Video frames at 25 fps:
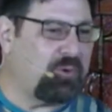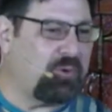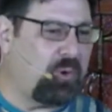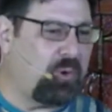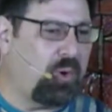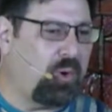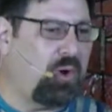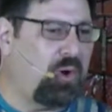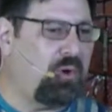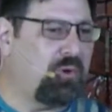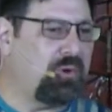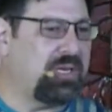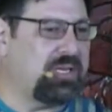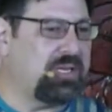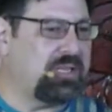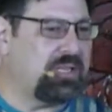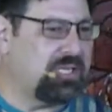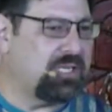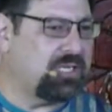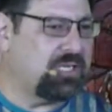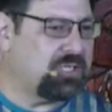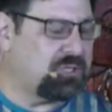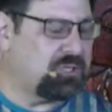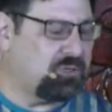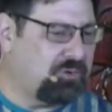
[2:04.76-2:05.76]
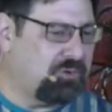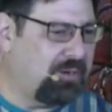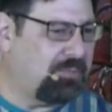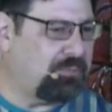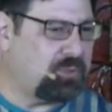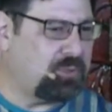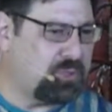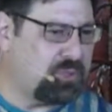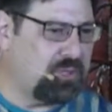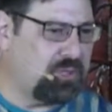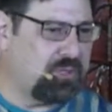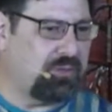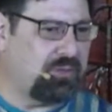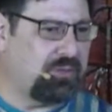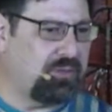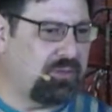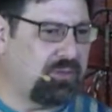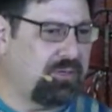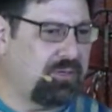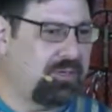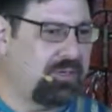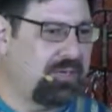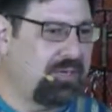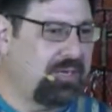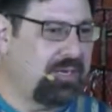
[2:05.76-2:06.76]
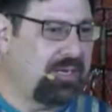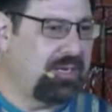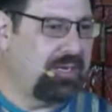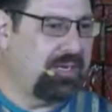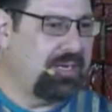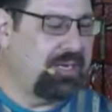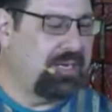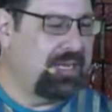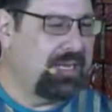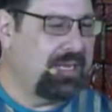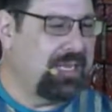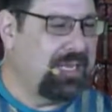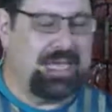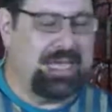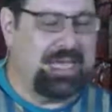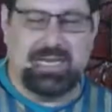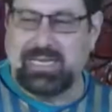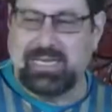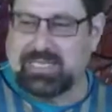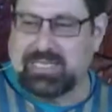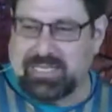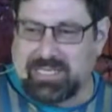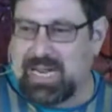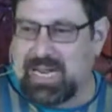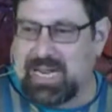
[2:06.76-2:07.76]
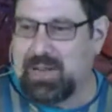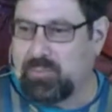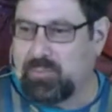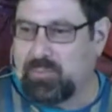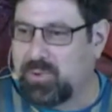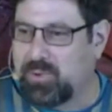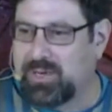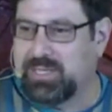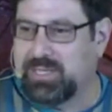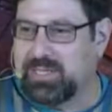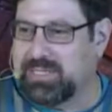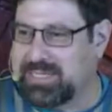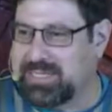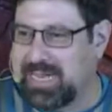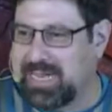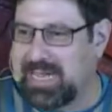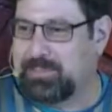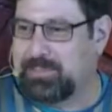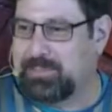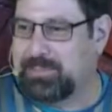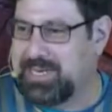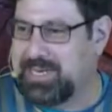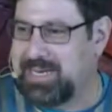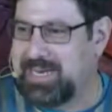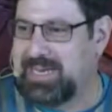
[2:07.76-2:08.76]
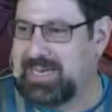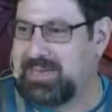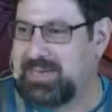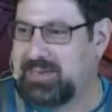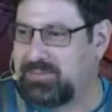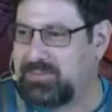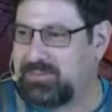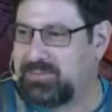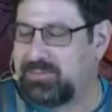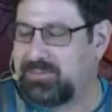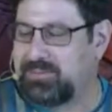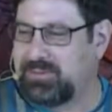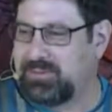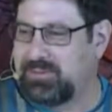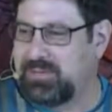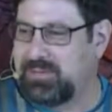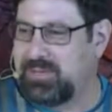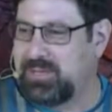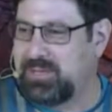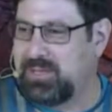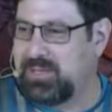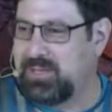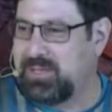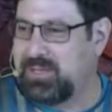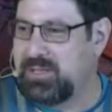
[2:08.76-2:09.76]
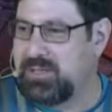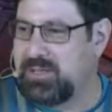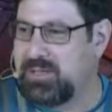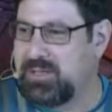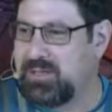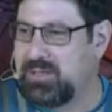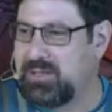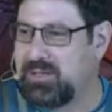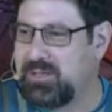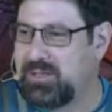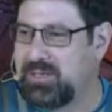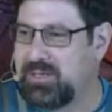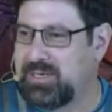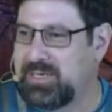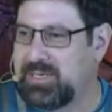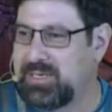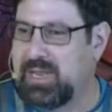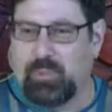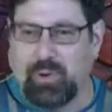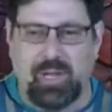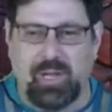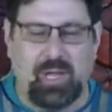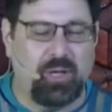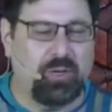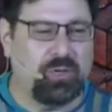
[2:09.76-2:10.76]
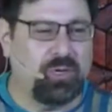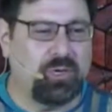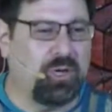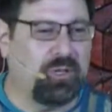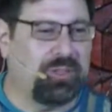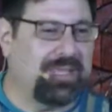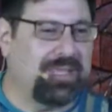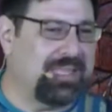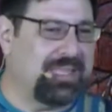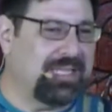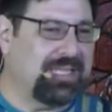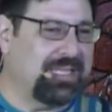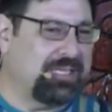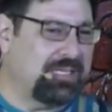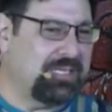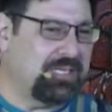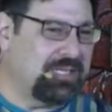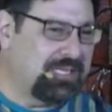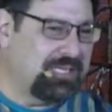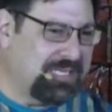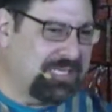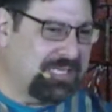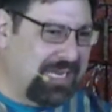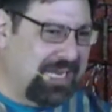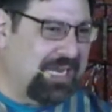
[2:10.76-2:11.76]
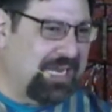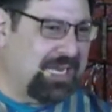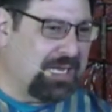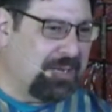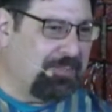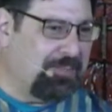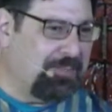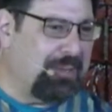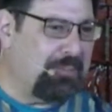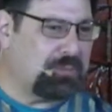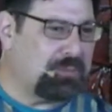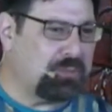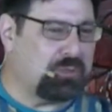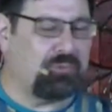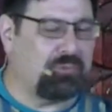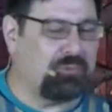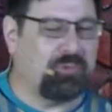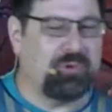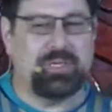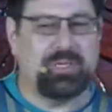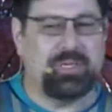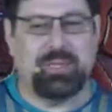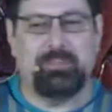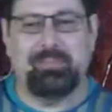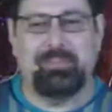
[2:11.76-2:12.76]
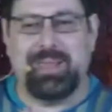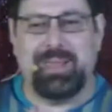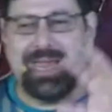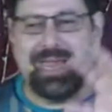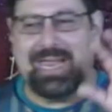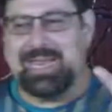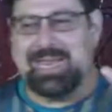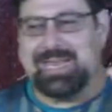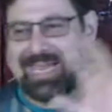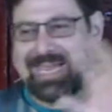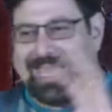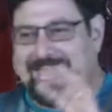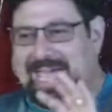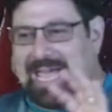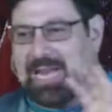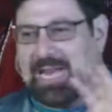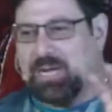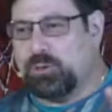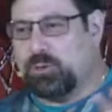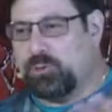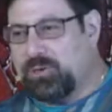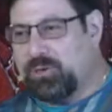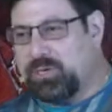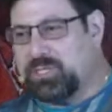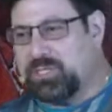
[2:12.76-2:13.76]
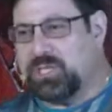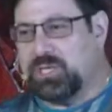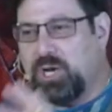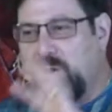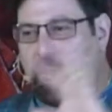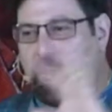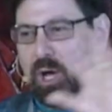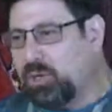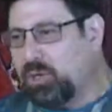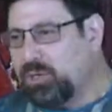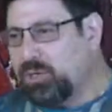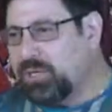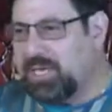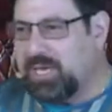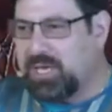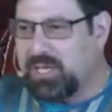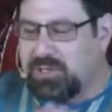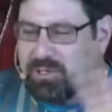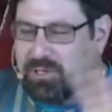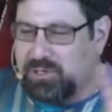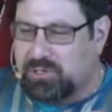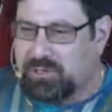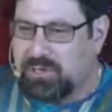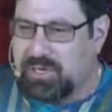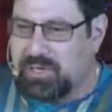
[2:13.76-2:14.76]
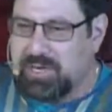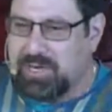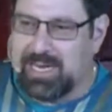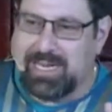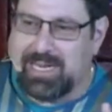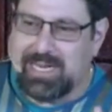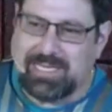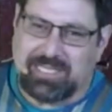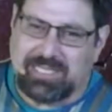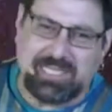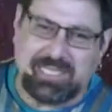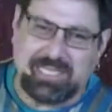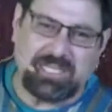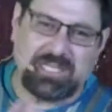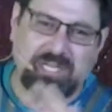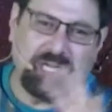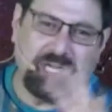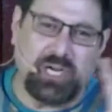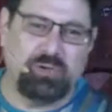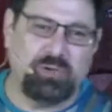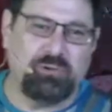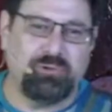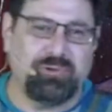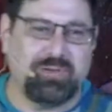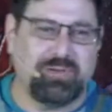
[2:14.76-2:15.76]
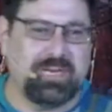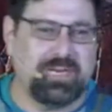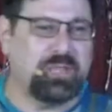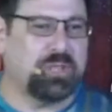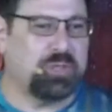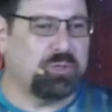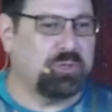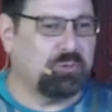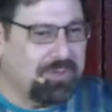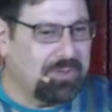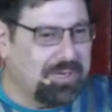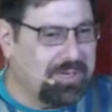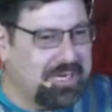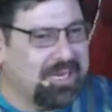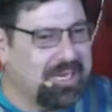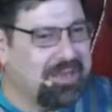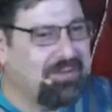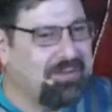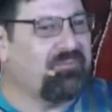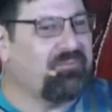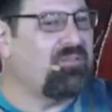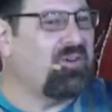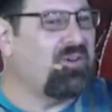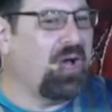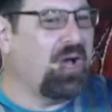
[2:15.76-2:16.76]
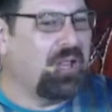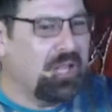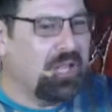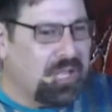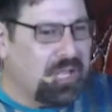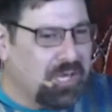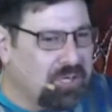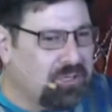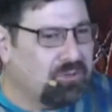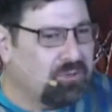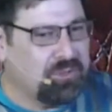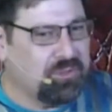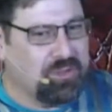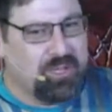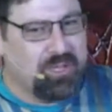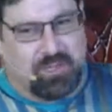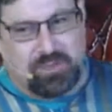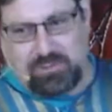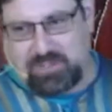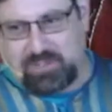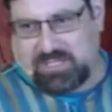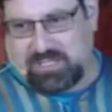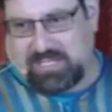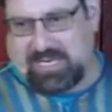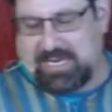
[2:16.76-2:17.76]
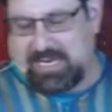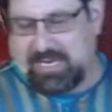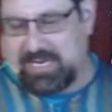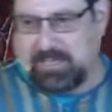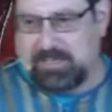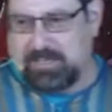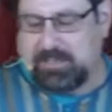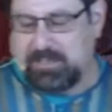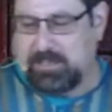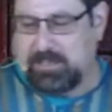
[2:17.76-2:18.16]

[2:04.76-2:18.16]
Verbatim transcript: quoted this scripture and it's not one of the top 10. Now, we all know that the, the Ten Commandments are really the main categories, and all the other 603 fall under those 10.